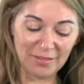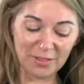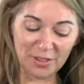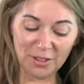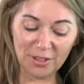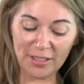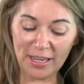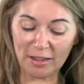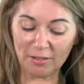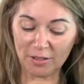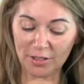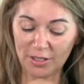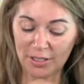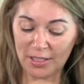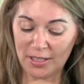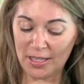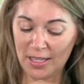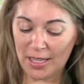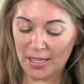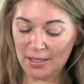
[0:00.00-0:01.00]
Turned out
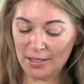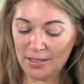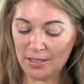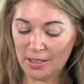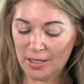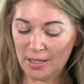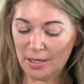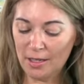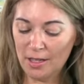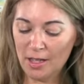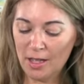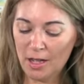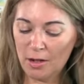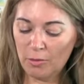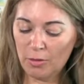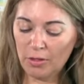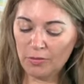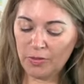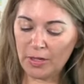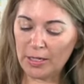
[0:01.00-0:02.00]
good in the end, huh?
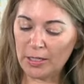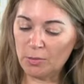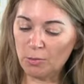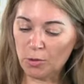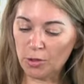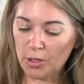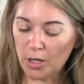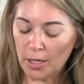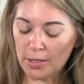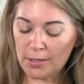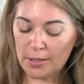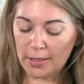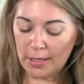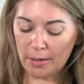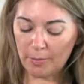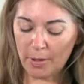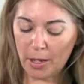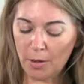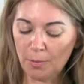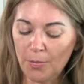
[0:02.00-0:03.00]
Would have liked more dots to
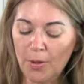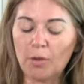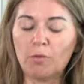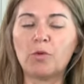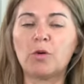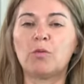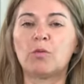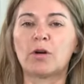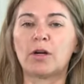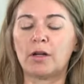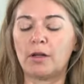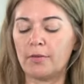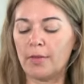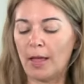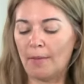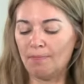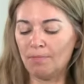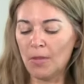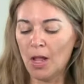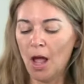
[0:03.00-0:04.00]
come out, but we'll work on
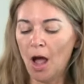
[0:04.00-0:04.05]
that.